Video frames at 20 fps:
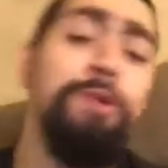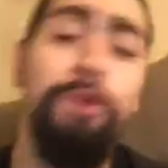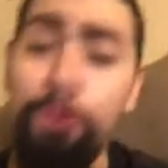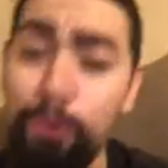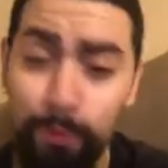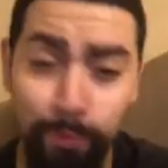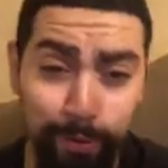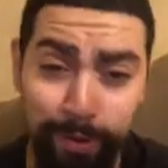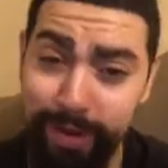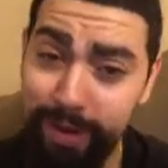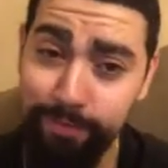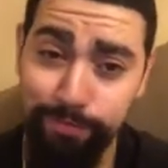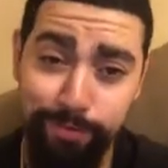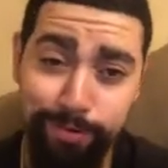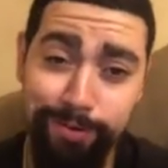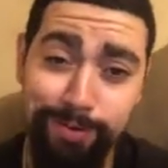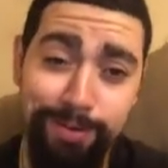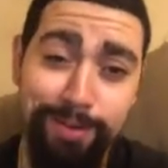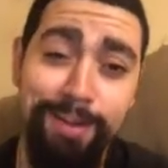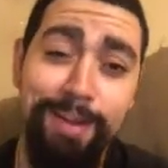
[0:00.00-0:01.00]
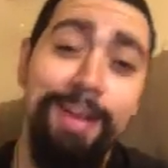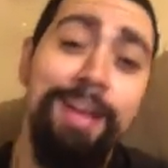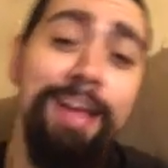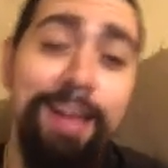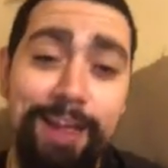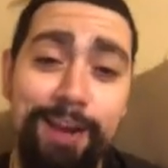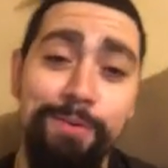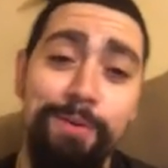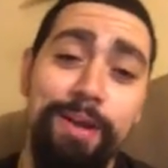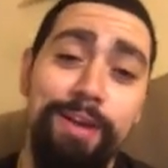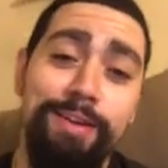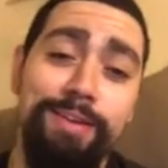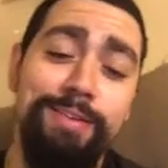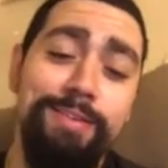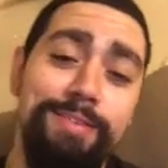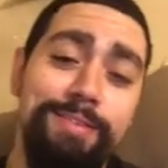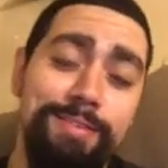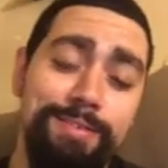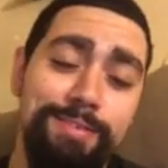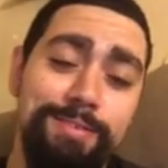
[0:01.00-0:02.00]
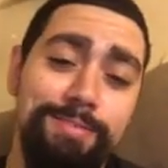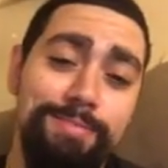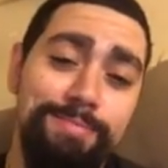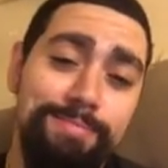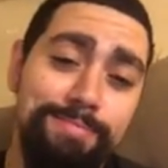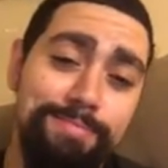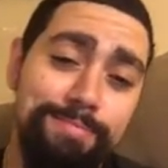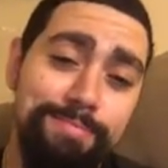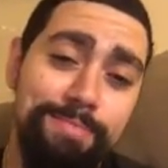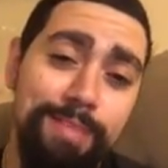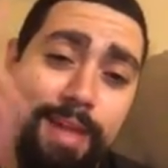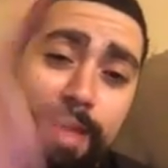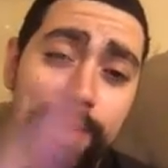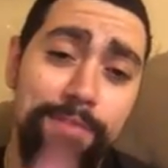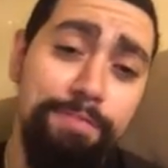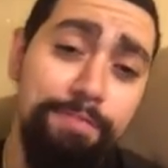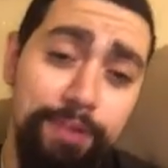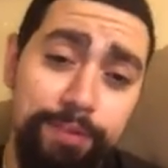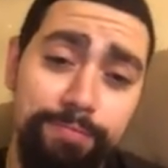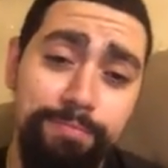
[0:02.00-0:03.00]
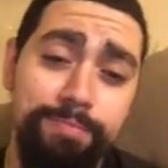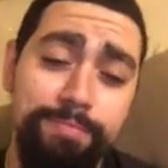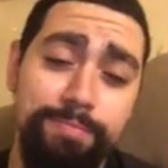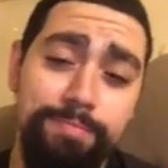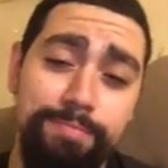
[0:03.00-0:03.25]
or whatever. Anyway, have fun.